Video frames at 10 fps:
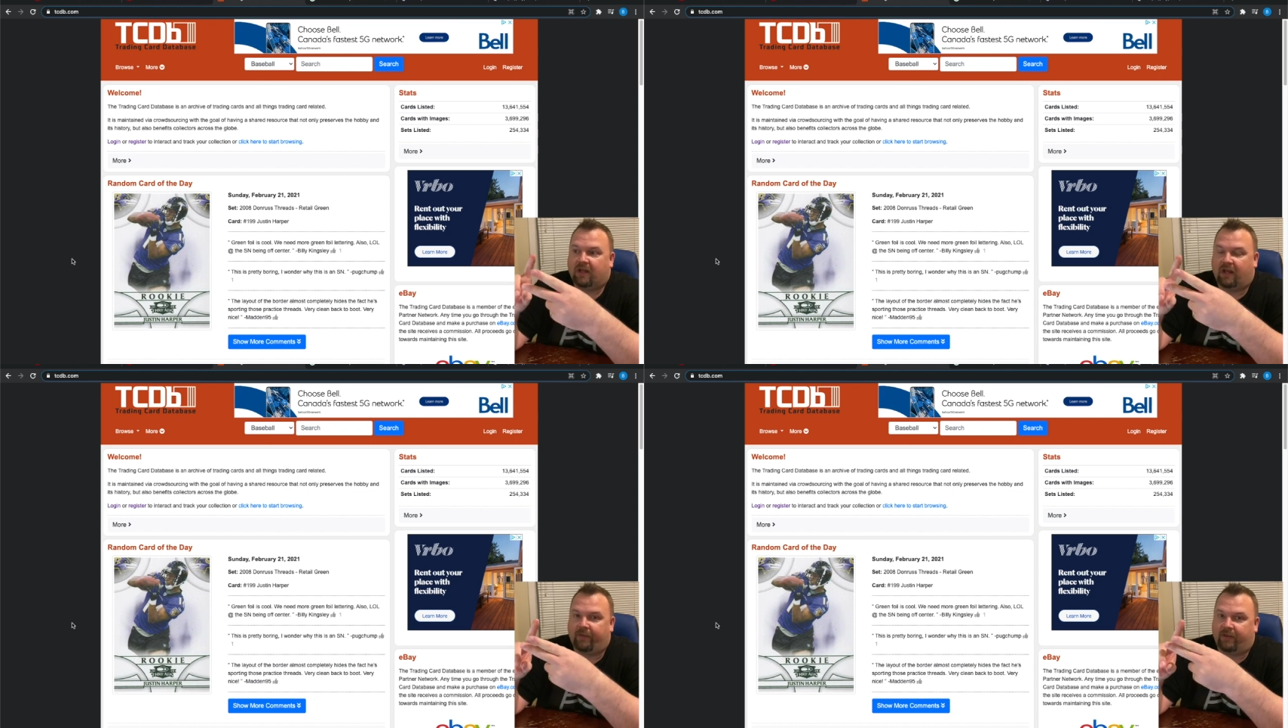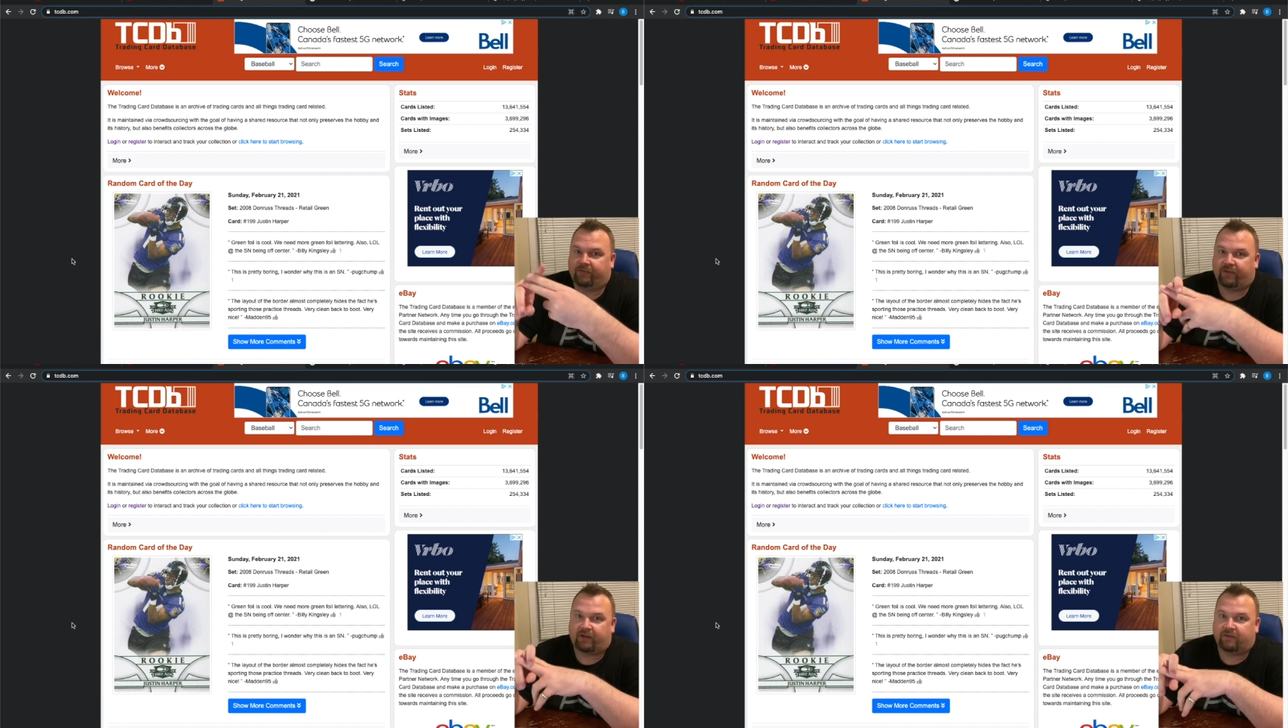and then
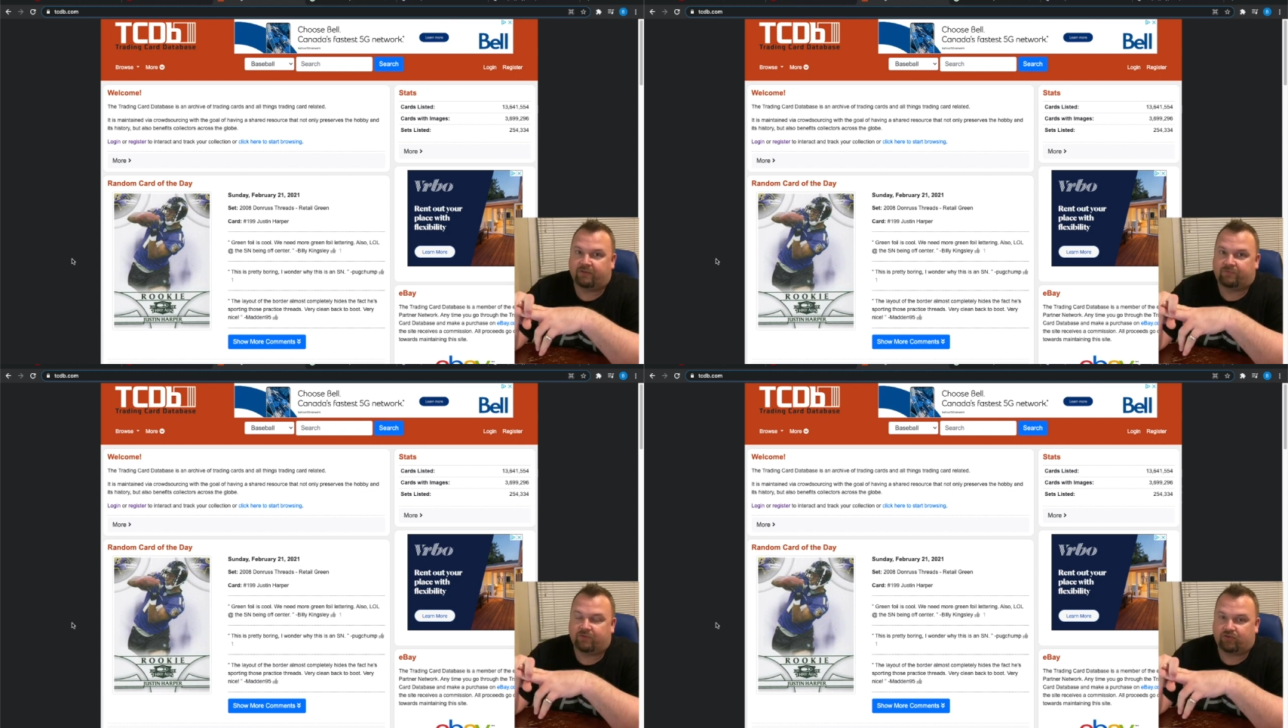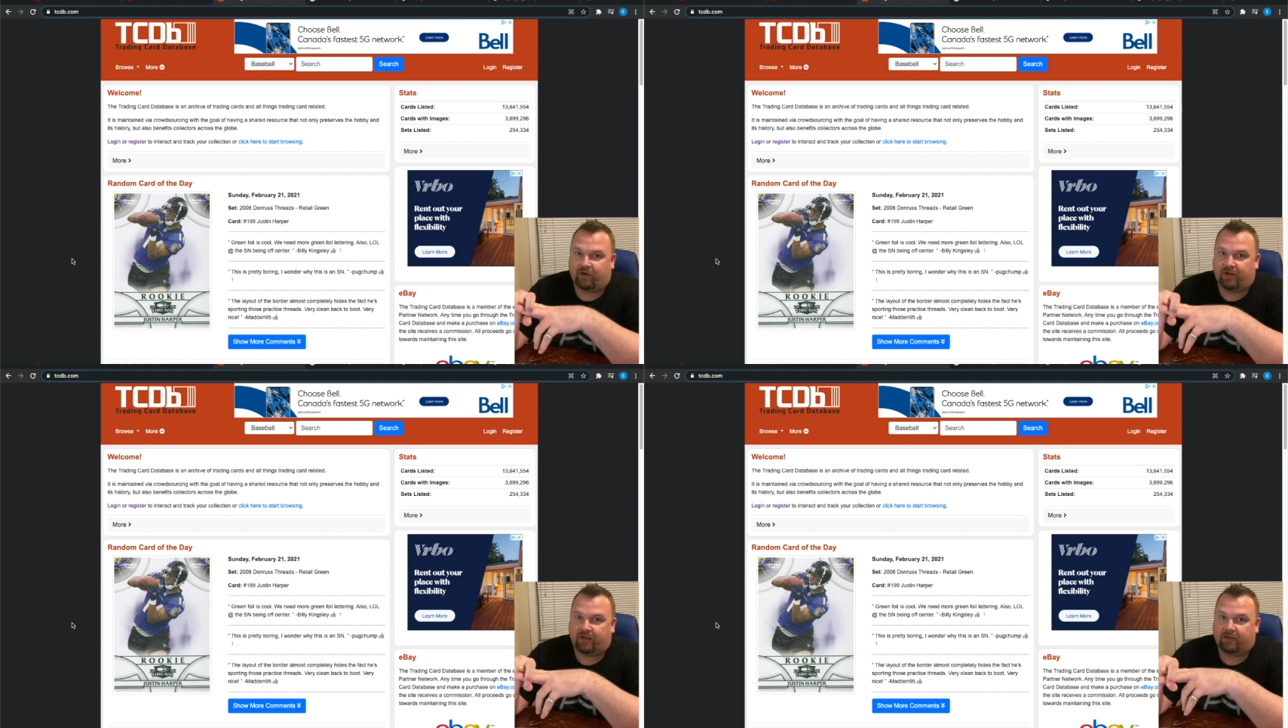second is for
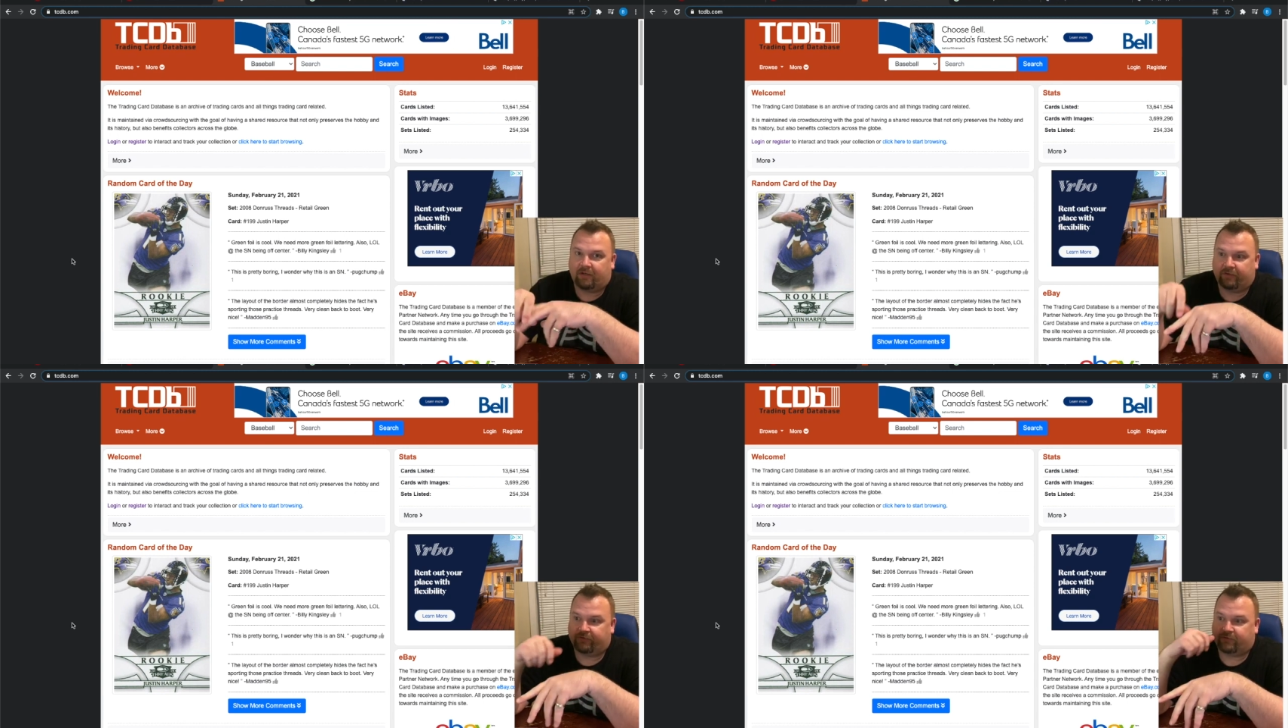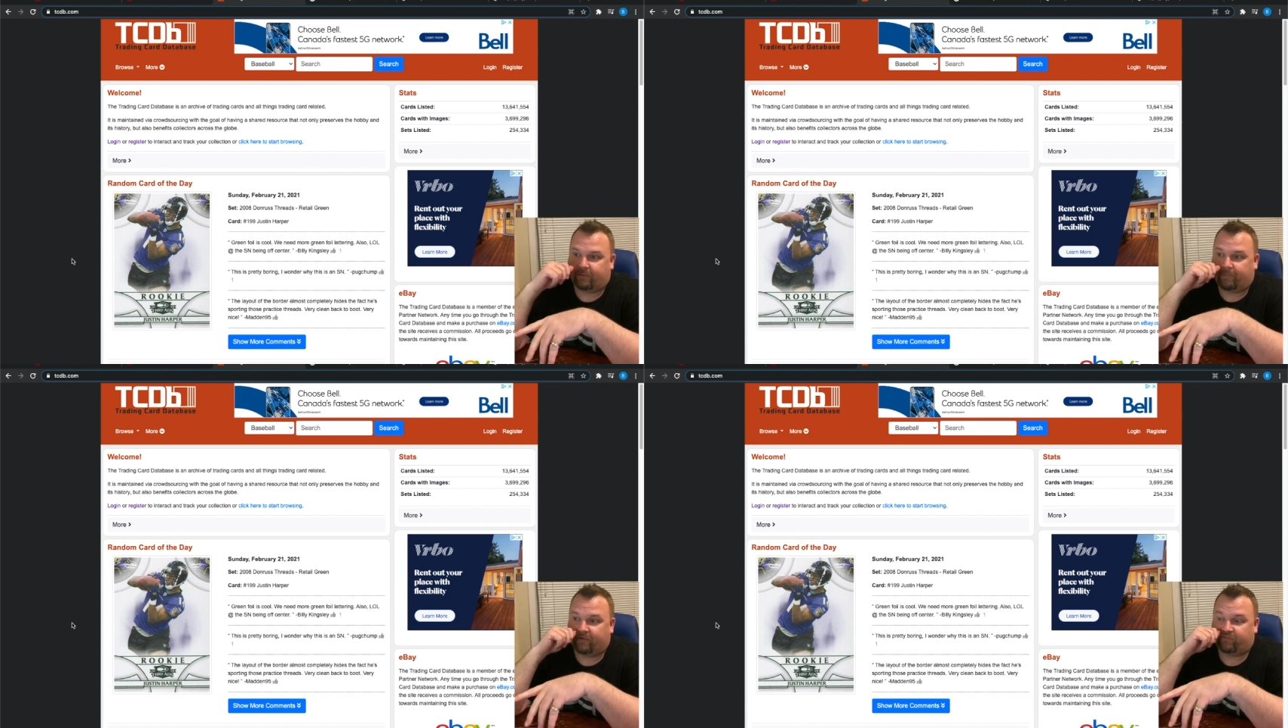trading. This is the
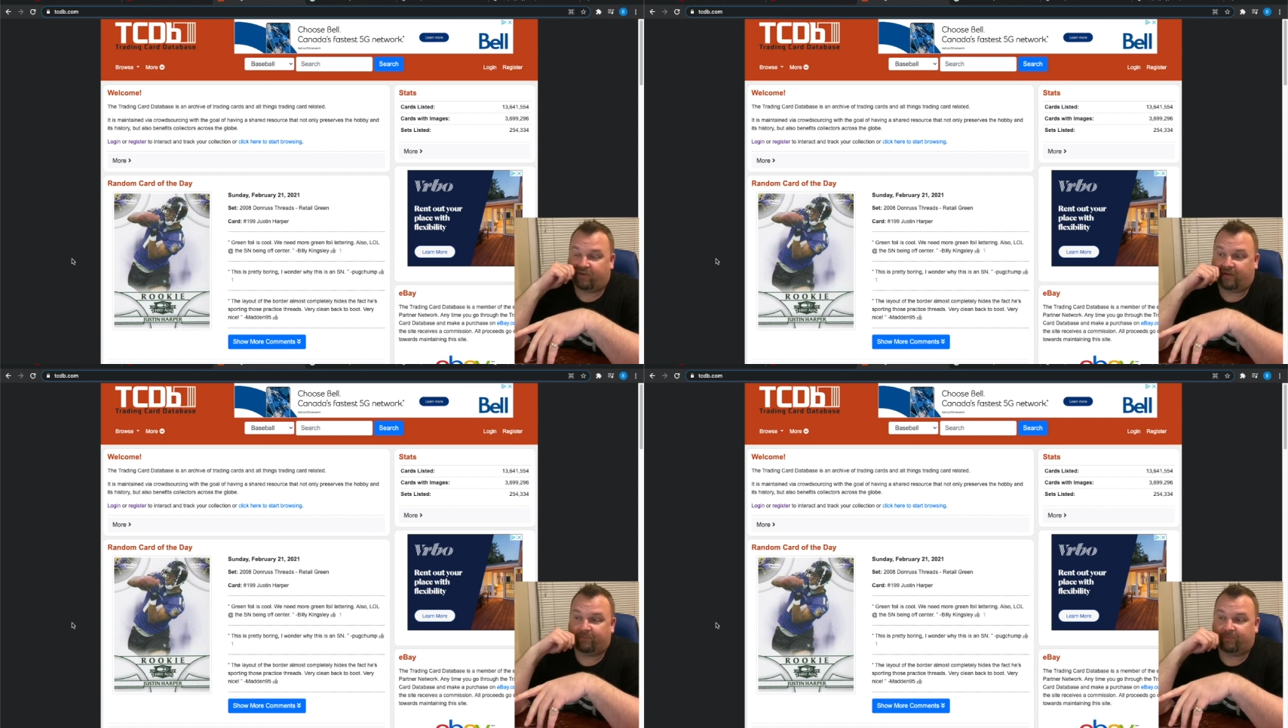best trading